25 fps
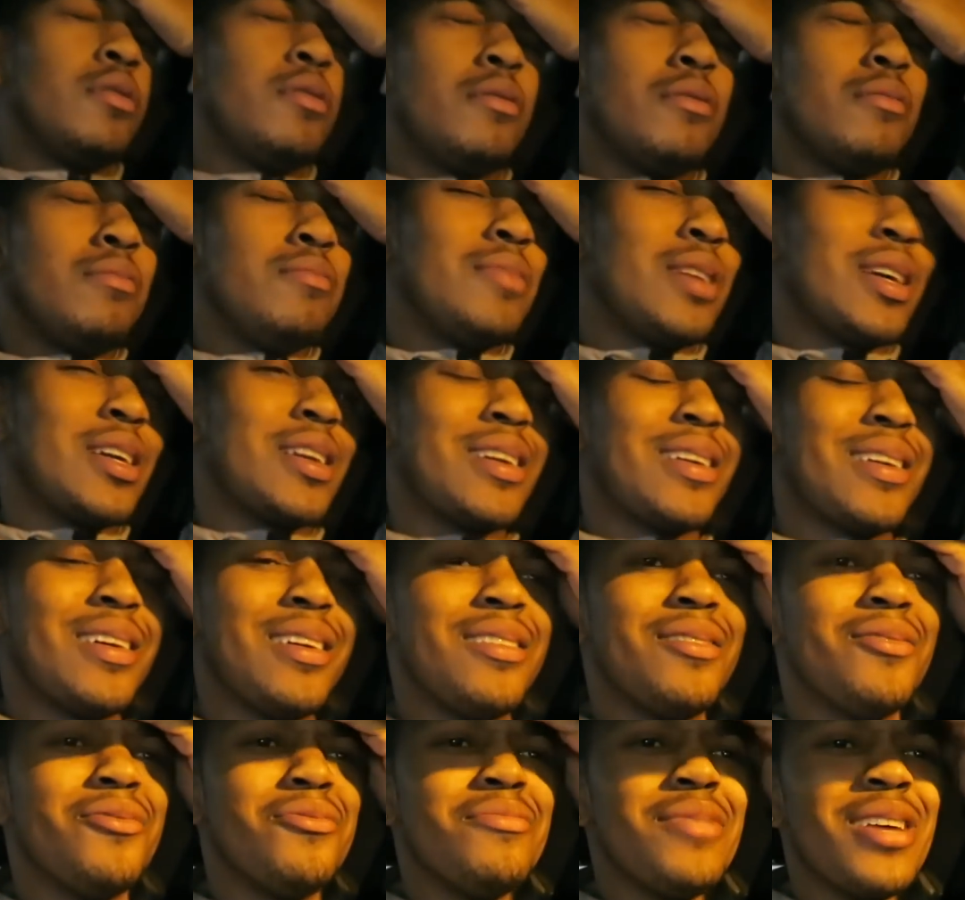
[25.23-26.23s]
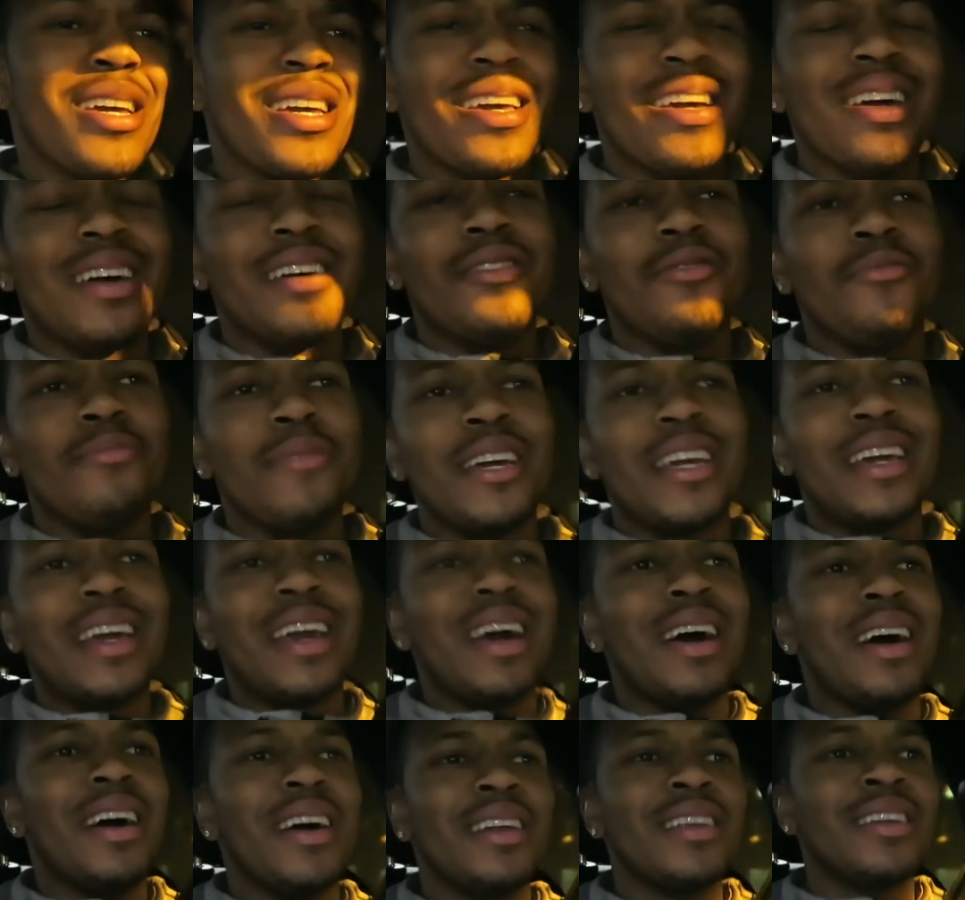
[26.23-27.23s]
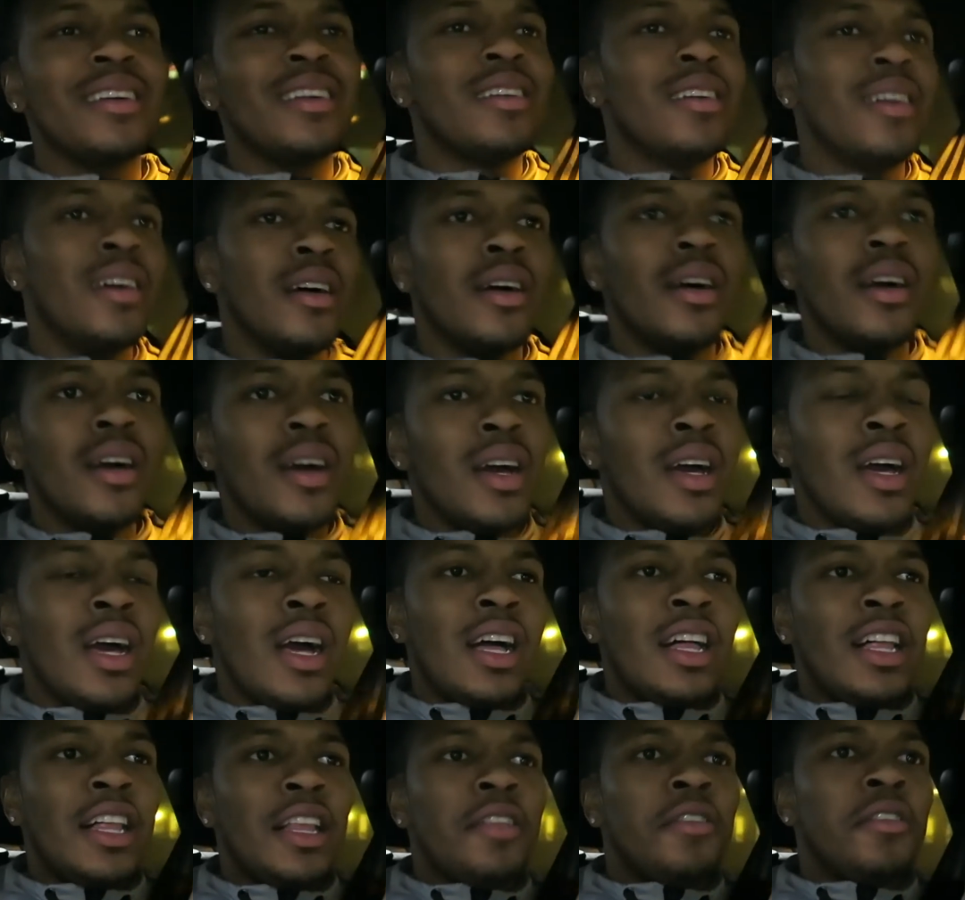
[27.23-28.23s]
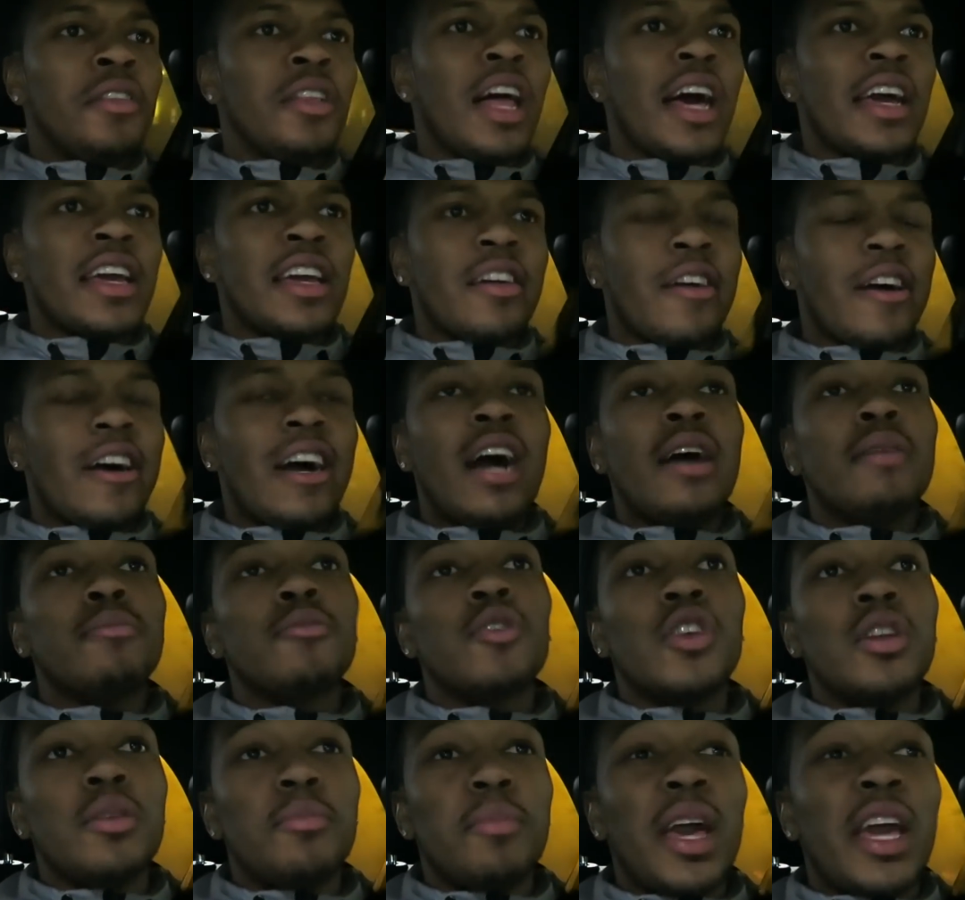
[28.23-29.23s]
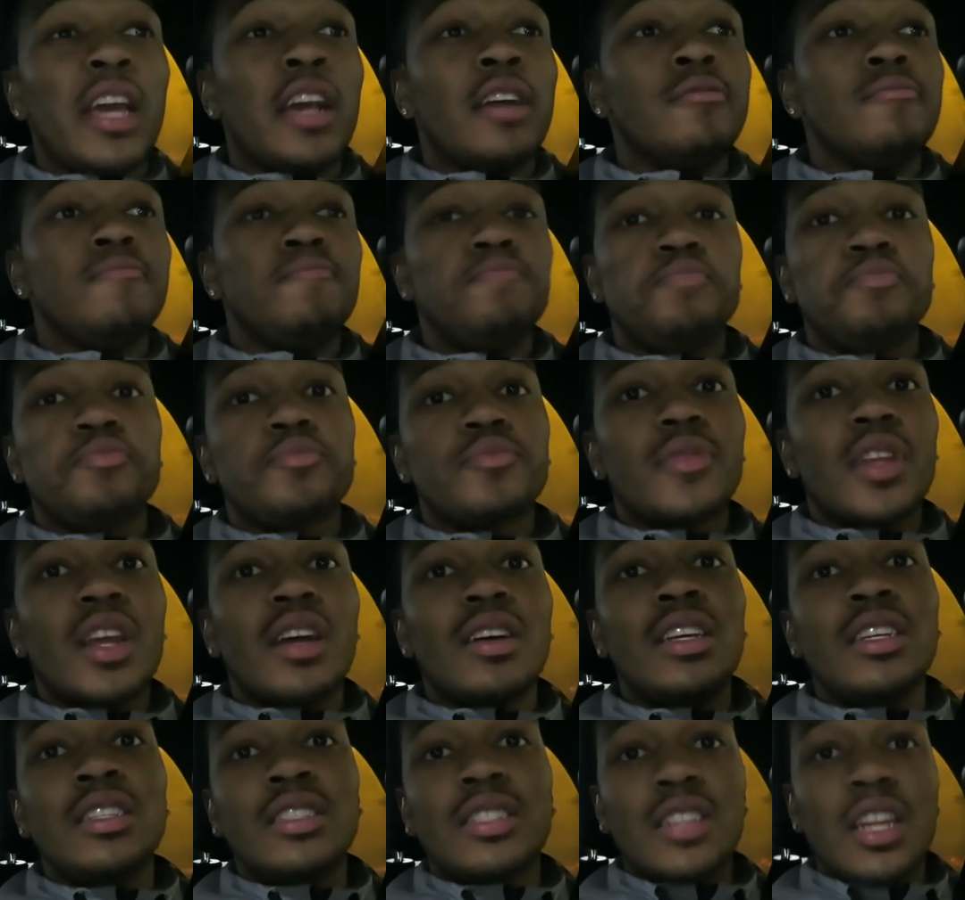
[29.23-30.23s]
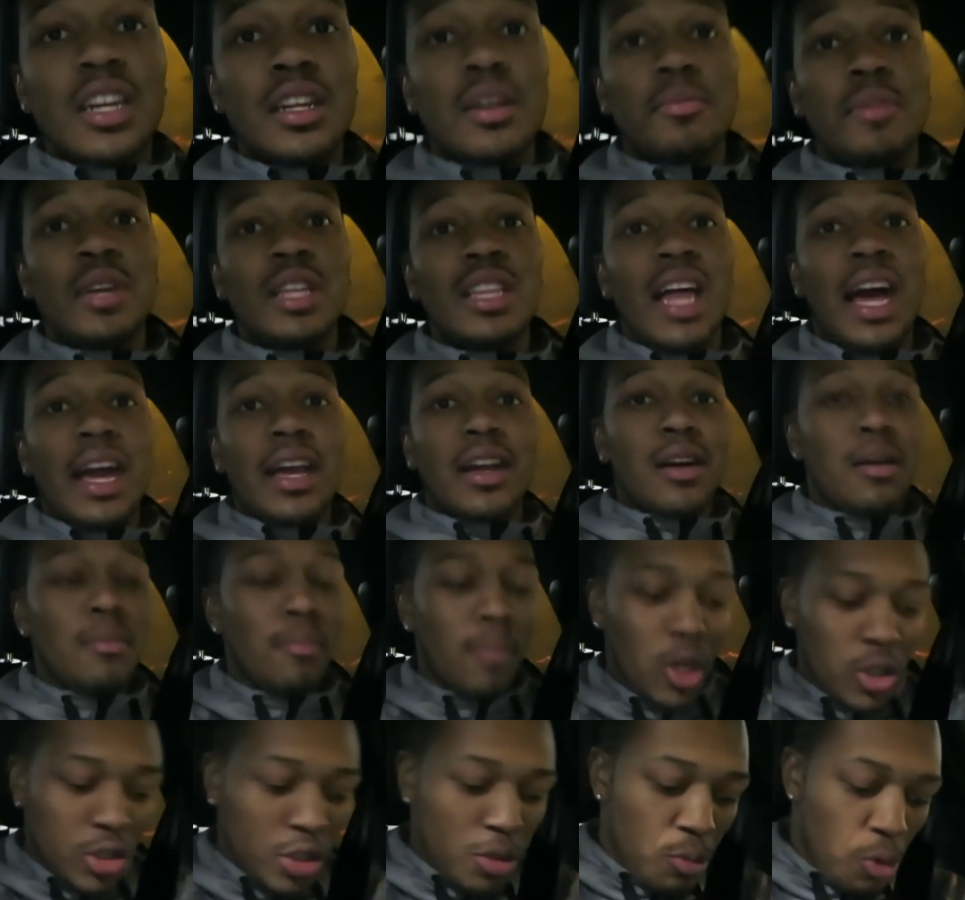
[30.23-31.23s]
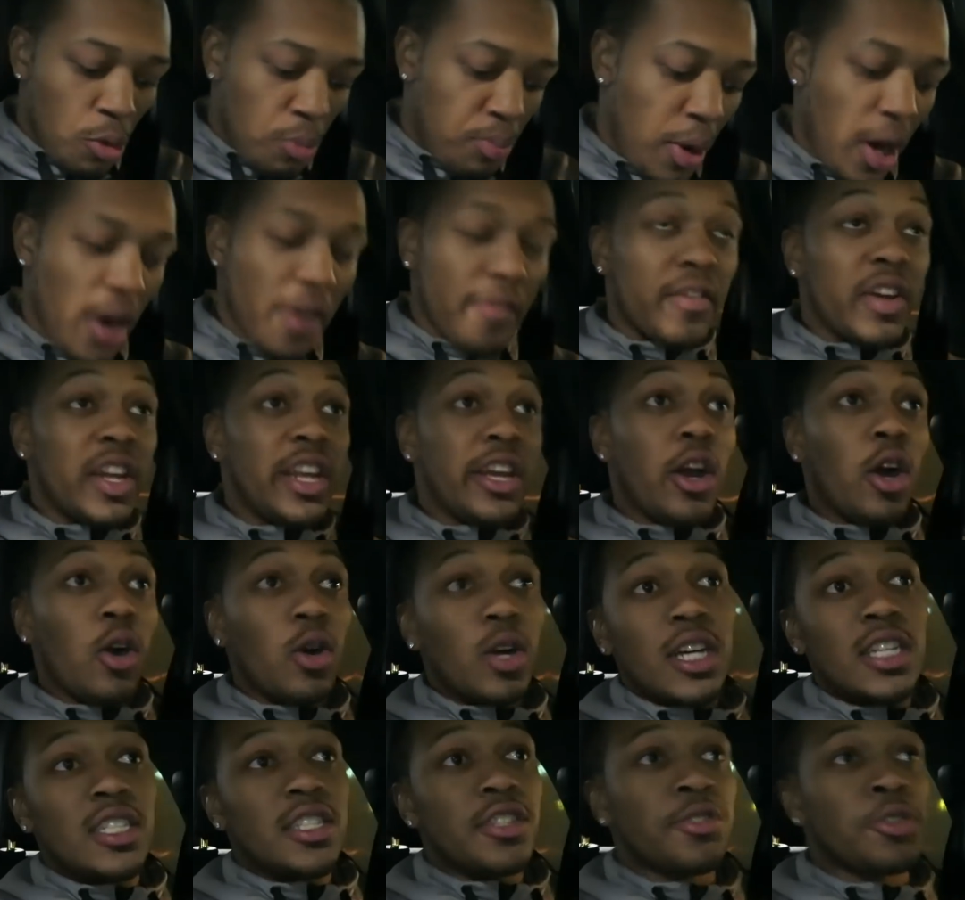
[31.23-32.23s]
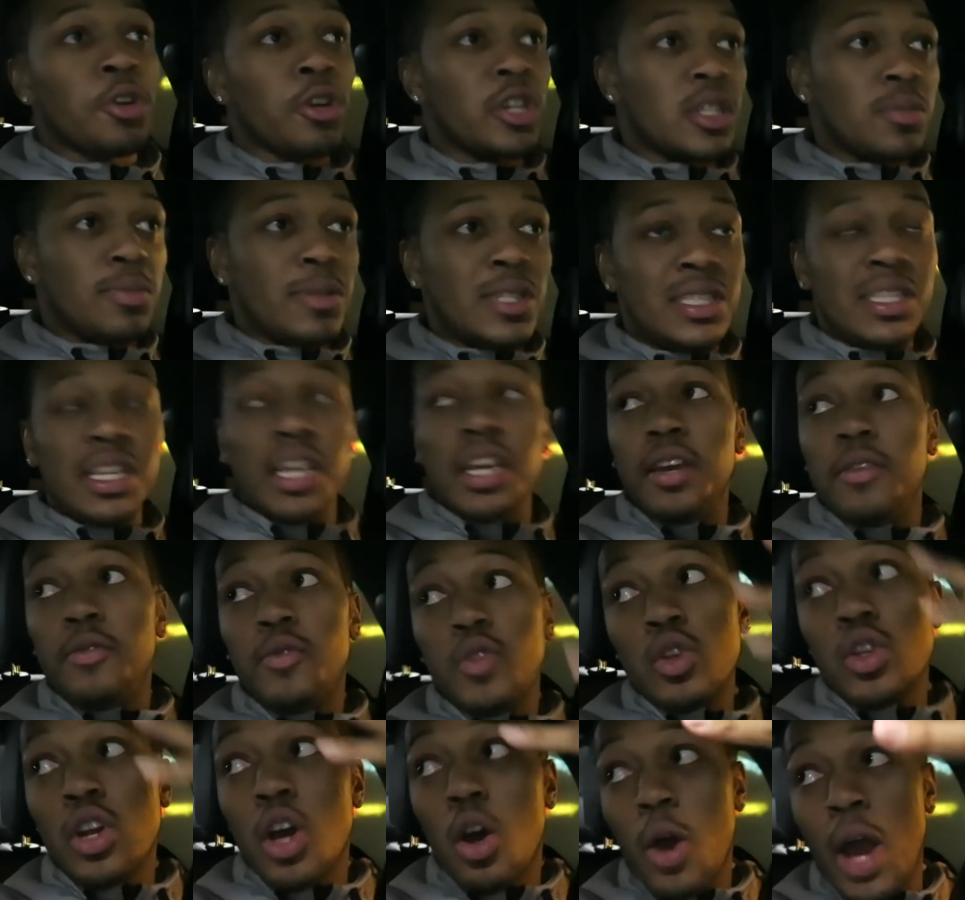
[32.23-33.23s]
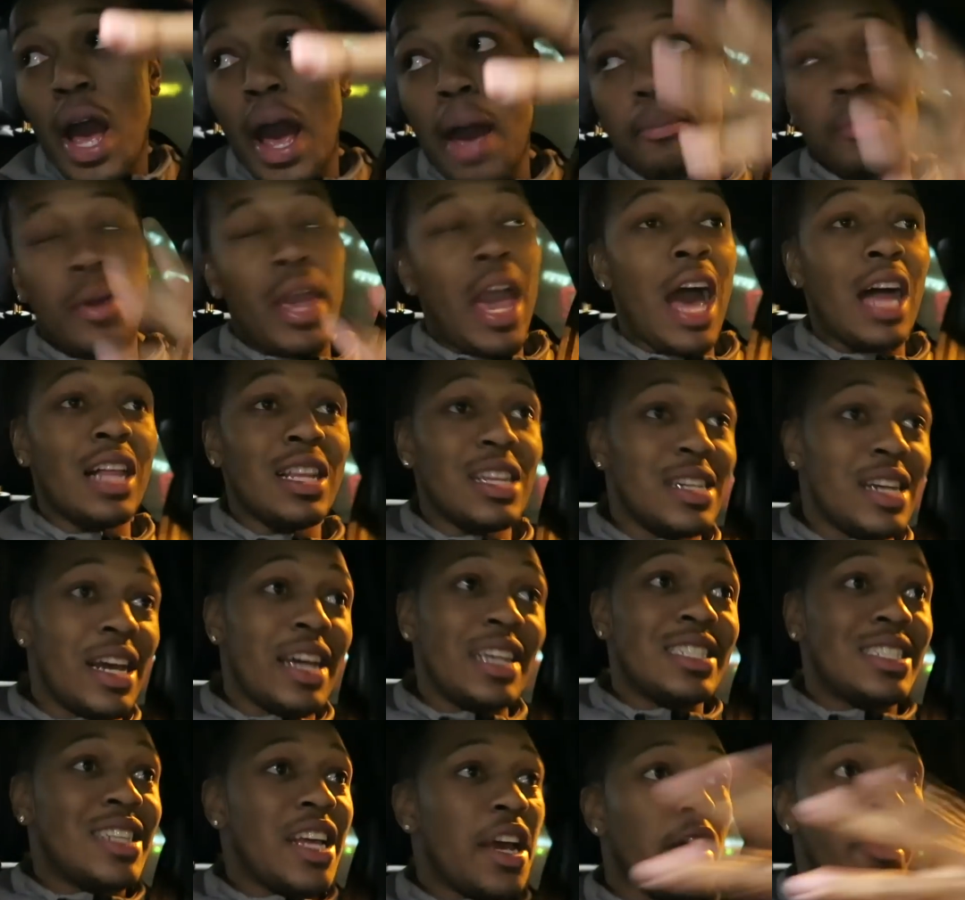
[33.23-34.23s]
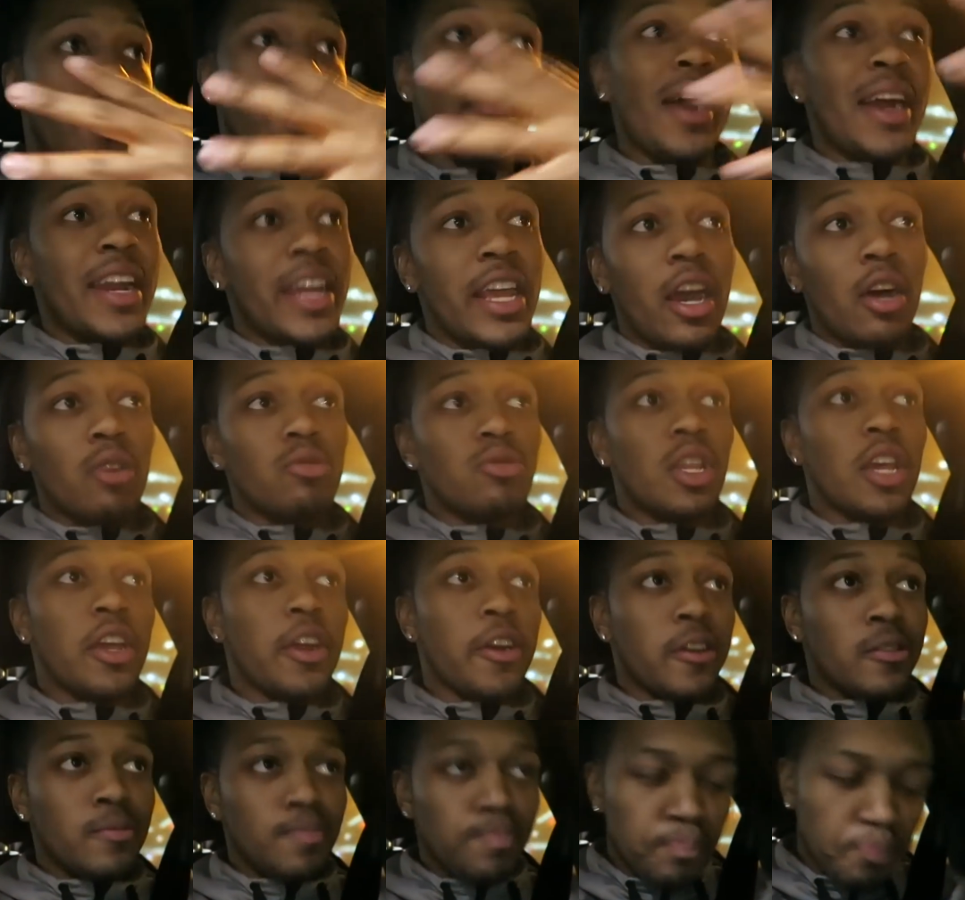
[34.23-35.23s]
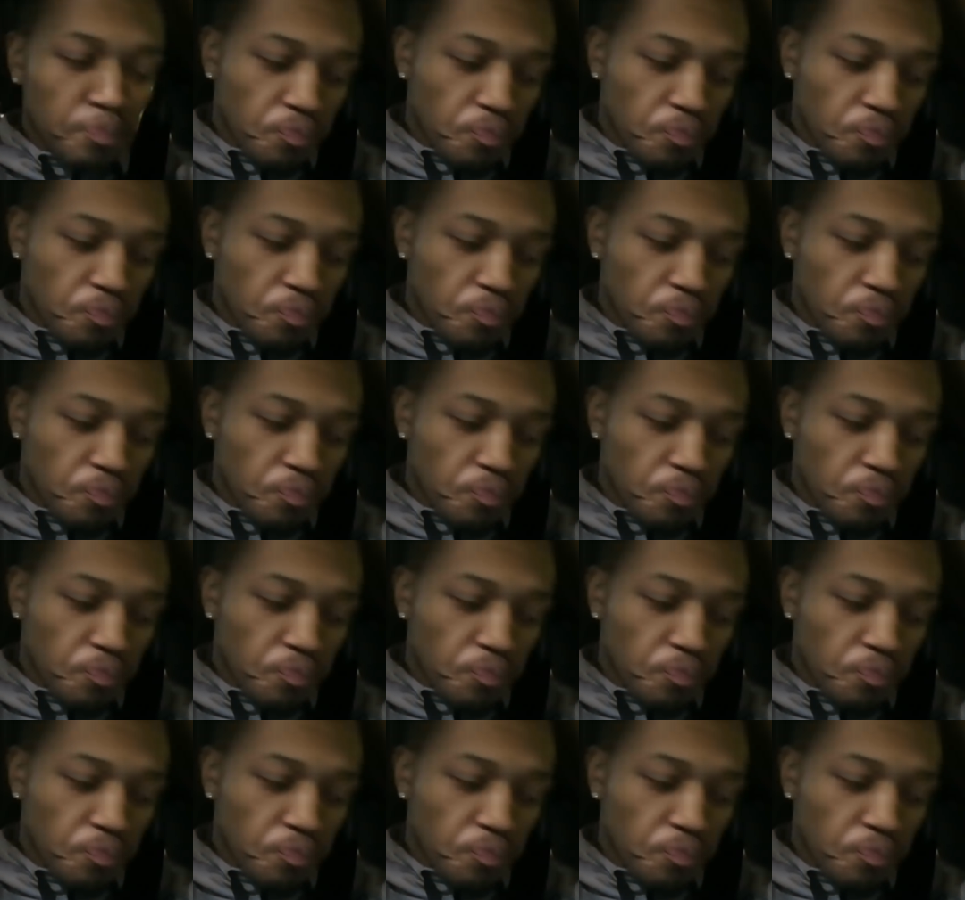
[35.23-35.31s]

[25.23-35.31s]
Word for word: Oh my god, oh my god, oh my god. Like, I'm gonna make it's gonna be like a multiple part video because it's christmas eve you know happy holidays to everybody out there